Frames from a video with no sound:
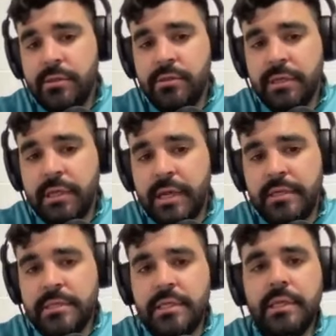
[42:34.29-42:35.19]
You can kind
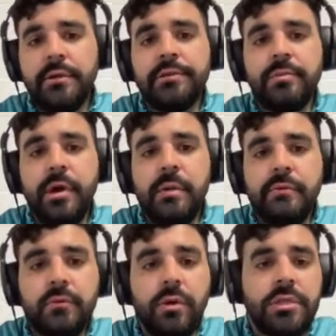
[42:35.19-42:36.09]
of see it here at the bottom.
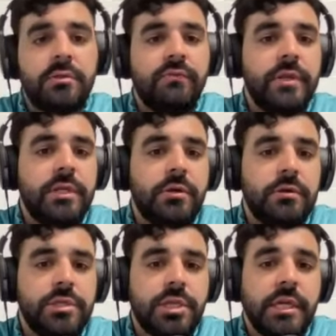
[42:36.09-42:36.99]
If you're watching the video,
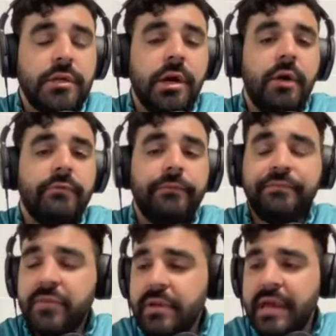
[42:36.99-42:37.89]
it's Shkeen Golf,
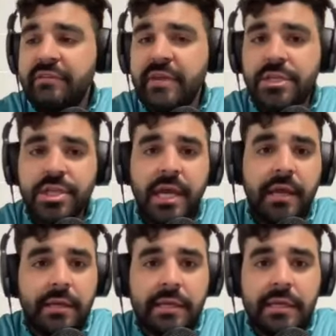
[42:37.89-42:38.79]

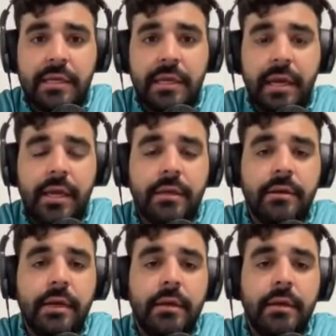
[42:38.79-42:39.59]
SHKEEN